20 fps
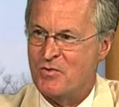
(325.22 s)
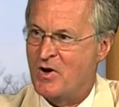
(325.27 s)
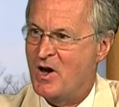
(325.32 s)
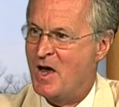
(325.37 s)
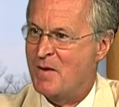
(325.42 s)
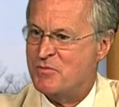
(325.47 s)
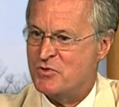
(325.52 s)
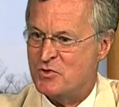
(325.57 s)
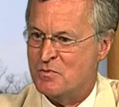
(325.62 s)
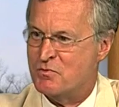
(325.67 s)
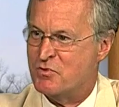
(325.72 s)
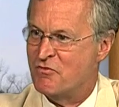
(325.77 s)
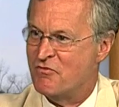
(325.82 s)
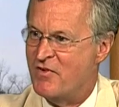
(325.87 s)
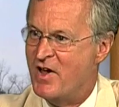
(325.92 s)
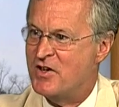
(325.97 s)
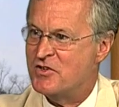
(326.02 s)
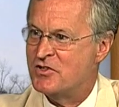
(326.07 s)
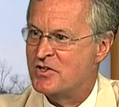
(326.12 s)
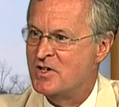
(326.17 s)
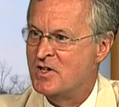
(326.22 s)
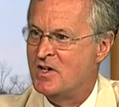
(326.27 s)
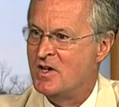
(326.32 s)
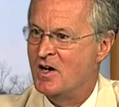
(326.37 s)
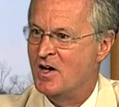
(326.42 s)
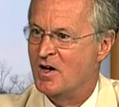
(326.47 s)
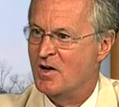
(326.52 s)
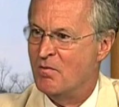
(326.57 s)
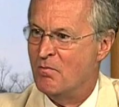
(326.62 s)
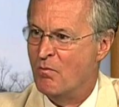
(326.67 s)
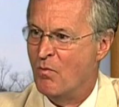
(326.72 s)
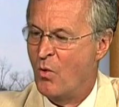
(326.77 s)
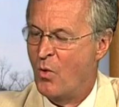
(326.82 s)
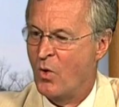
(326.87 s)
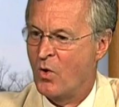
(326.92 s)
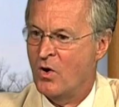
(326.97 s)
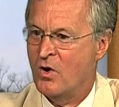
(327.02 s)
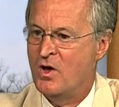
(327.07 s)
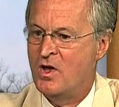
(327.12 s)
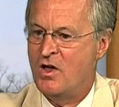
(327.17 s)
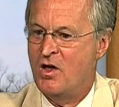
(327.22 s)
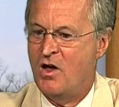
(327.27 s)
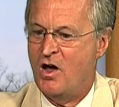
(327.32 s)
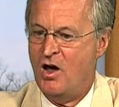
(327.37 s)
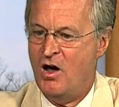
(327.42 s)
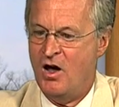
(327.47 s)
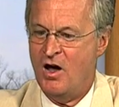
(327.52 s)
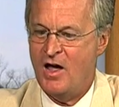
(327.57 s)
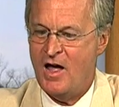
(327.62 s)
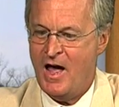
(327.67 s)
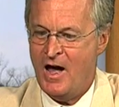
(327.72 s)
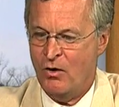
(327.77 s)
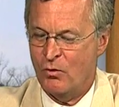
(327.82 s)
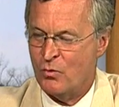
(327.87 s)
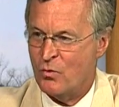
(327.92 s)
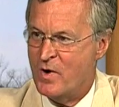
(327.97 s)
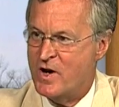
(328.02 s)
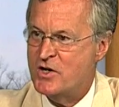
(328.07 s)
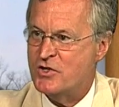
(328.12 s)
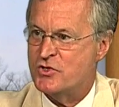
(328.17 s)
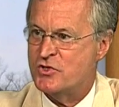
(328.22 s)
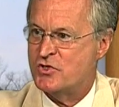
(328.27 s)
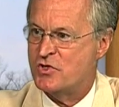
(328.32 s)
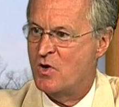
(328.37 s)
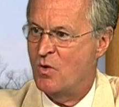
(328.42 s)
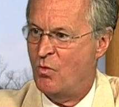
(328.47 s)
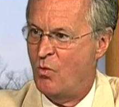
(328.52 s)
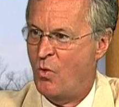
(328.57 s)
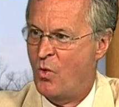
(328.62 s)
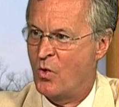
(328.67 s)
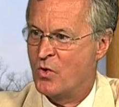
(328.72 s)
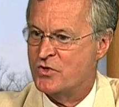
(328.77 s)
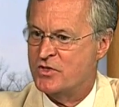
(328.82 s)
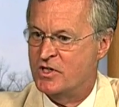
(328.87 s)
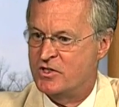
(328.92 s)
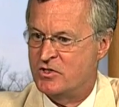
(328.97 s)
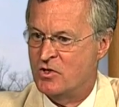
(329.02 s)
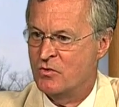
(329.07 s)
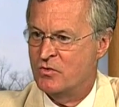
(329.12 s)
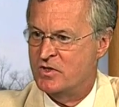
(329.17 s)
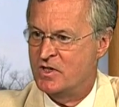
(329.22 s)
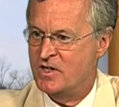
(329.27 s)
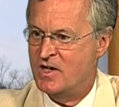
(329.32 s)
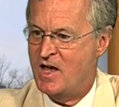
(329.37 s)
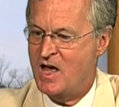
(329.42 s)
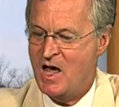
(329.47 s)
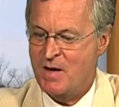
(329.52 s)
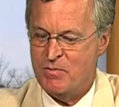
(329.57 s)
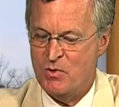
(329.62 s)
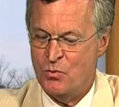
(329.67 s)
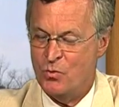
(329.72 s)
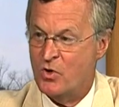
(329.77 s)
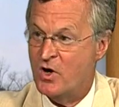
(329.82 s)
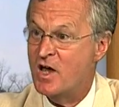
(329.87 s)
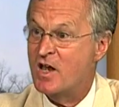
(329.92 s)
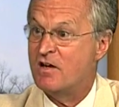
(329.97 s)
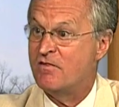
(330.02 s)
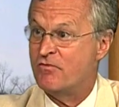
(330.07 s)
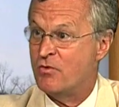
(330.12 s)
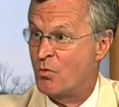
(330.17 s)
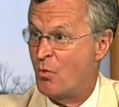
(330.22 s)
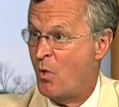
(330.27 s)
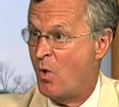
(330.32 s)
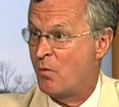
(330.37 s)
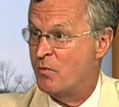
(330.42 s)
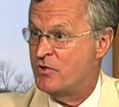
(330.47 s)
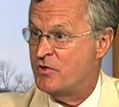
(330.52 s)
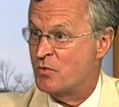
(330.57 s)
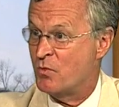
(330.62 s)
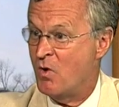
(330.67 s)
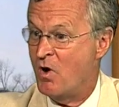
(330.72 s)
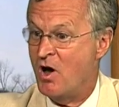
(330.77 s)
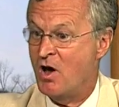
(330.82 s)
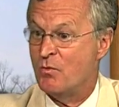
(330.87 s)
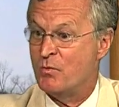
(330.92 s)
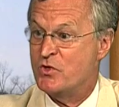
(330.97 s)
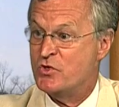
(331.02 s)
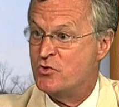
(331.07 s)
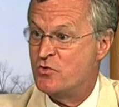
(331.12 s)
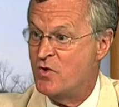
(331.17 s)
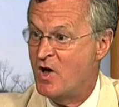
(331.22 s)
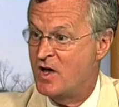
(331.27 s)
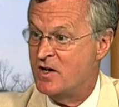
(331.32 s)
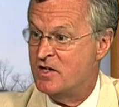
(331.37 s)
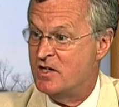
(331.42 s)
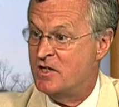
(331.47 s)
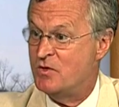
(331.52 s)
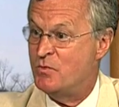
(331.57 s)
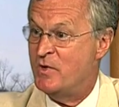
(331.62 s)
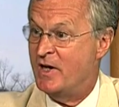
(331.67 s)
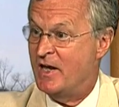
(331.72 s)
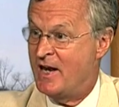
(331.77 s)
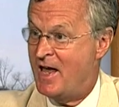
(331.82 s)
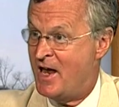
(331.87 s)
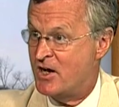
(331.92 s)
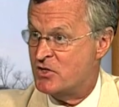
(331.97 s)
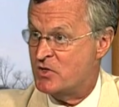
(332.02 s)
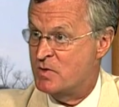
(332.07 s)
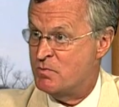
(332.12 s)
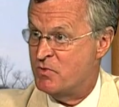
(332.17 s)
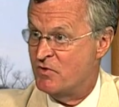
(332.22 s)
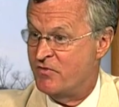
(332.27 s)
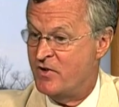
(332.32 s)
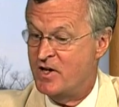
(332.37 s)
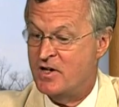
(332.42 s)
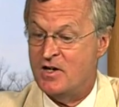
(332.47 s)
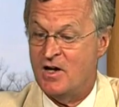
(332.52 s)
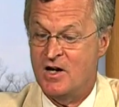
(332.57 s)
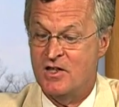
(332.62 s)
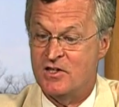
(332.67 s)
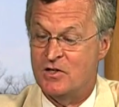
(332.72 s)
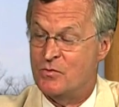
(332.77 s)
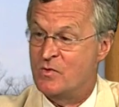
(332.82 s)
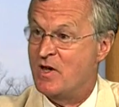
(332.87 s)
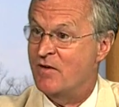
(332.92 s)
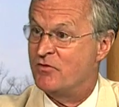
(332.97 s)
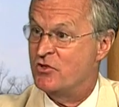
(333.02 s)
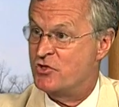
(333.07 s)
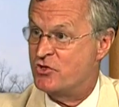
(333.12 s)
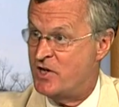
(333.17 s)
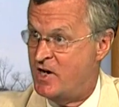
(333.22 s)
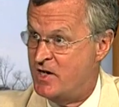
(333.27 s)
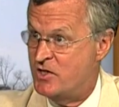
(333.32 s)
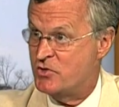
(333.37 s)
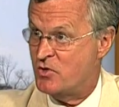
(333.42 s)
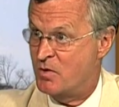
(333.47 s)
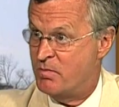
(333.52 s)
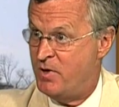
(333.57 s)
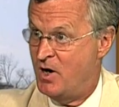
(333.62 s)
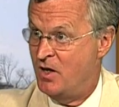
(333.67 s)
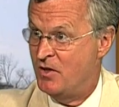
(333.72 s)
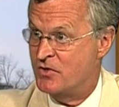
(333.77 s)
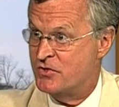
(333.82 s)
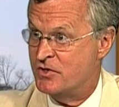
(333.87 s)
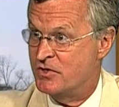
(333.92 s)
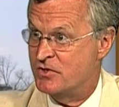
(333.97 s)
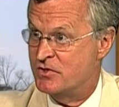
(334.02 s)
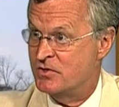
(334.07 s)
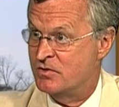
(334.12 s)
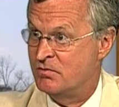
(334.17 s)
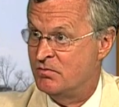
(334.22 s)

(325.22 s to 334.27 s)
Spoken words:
perhaps to prevent more outrageous wars that don't need to happen. We're headed for war with Iran. We do not need, we can actually prevent. I think we have to change our policies.